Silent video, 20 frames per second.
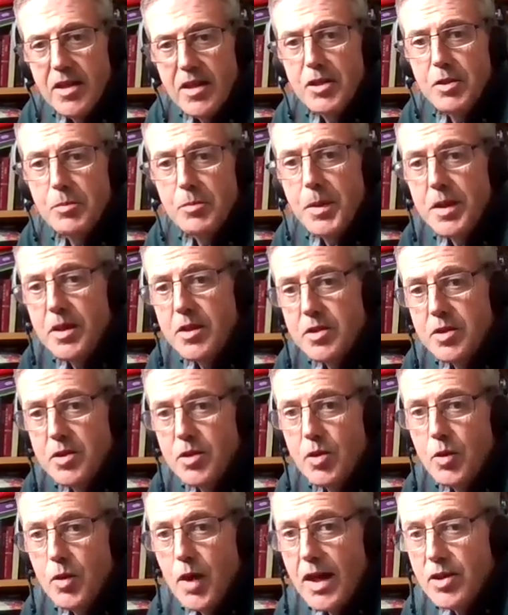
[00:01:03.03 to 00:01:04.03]
The person
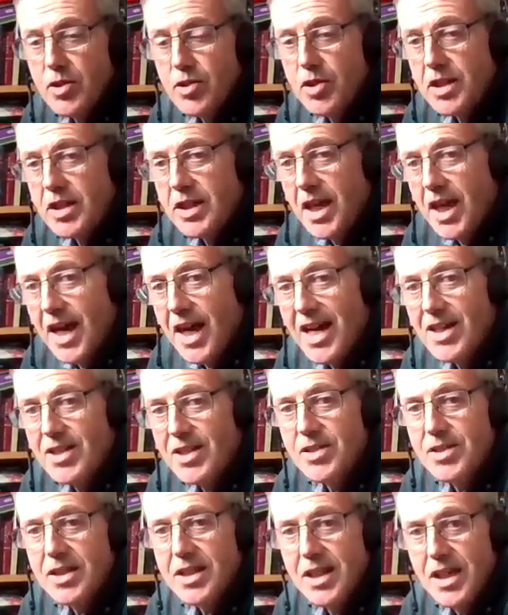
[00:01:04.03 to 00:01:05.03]
who actually
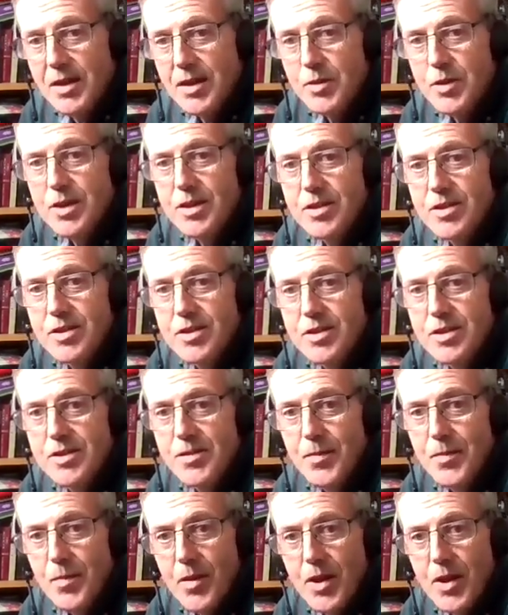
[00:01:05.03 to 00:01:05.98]
has the evidence,